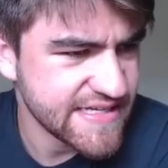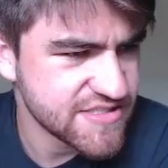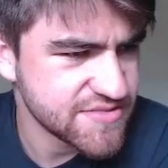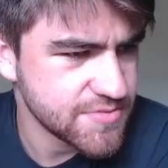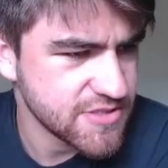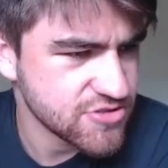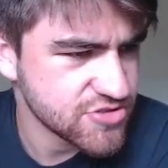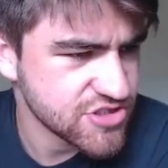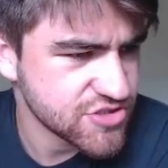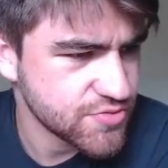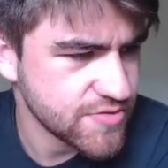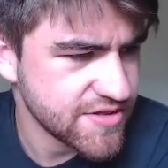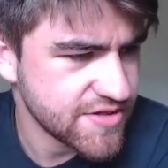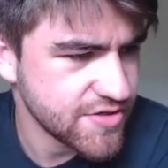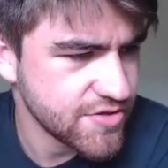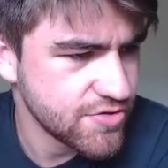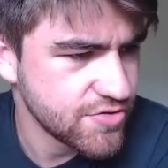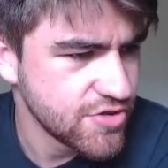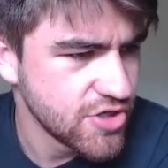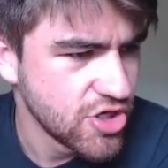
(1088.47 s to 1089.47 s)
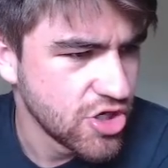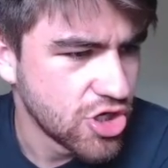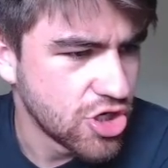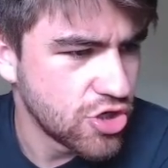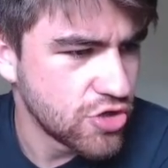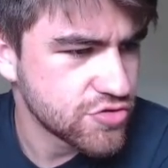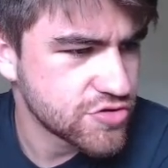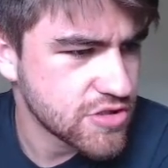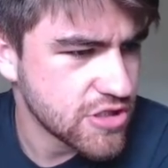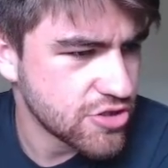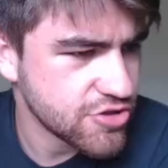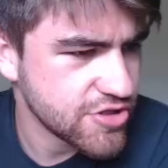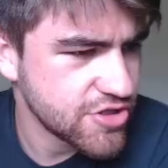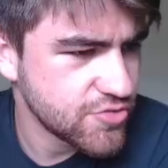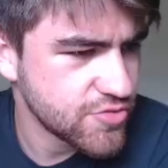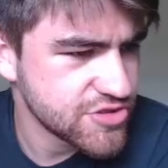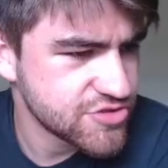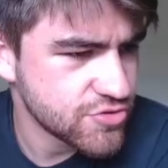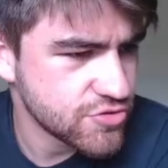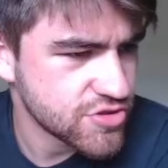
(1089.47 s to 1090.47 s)
to be honest with you.
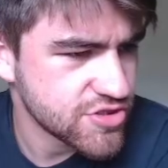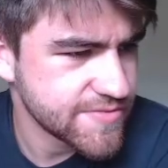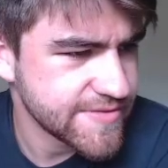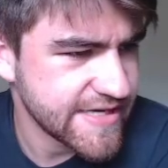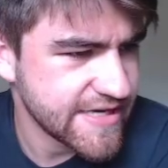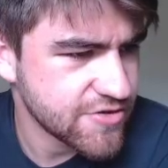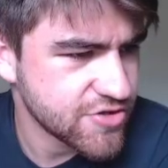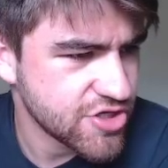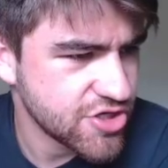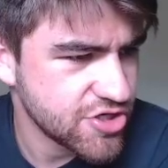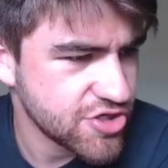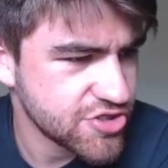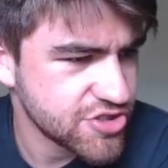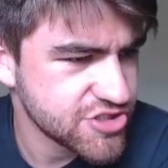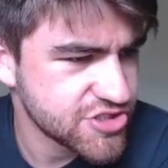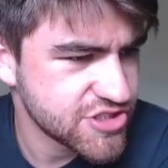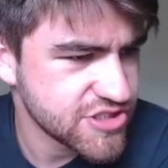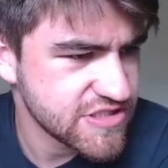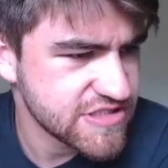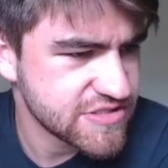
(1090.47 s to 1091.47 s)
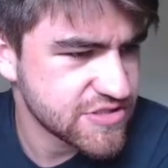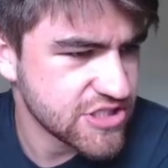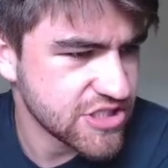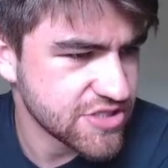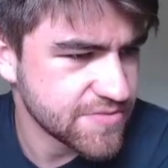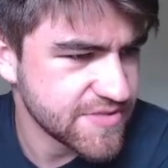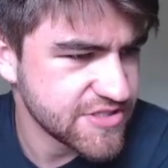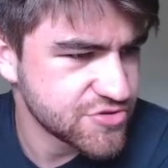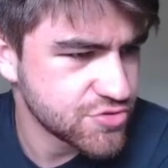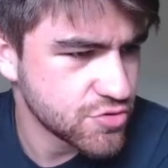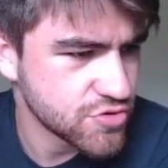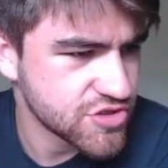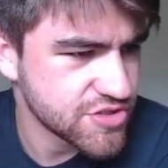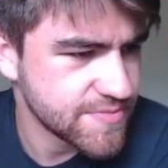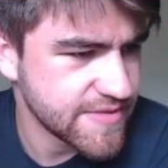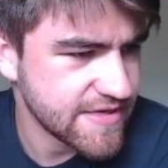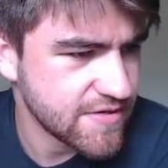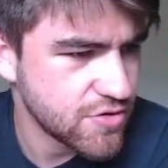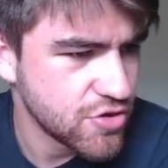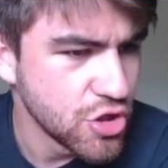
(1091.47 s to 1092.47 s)
O'Connor, we talked about. Curtis is going to be talked about.